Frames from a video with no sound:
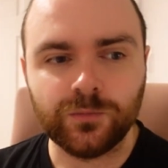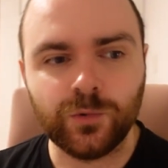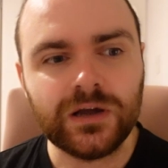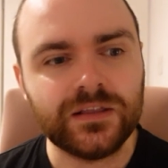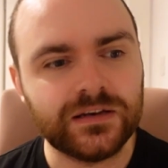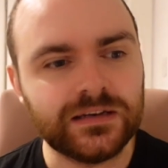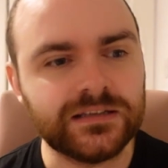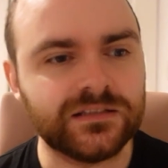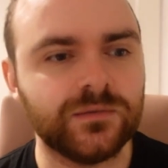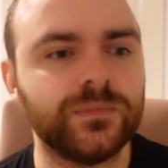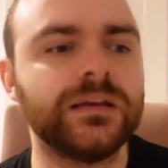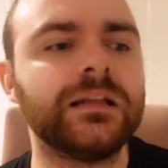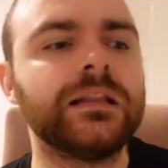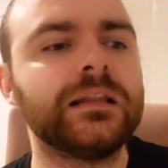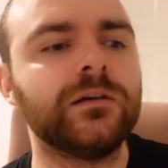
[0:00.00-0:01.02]
where there needs to
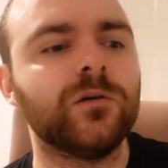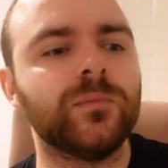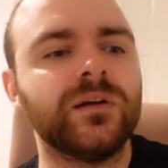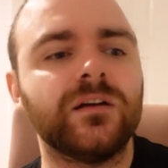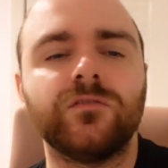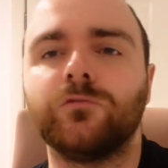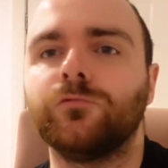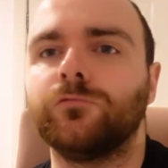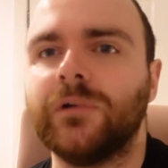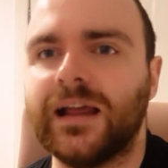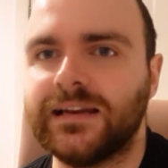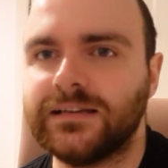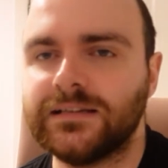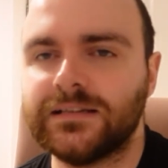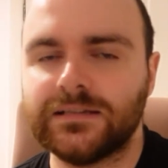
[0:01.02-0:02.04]
be a little bit of a
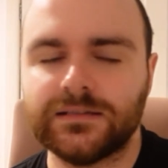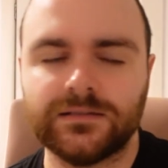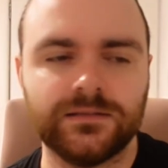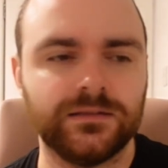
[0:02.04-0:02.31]
rant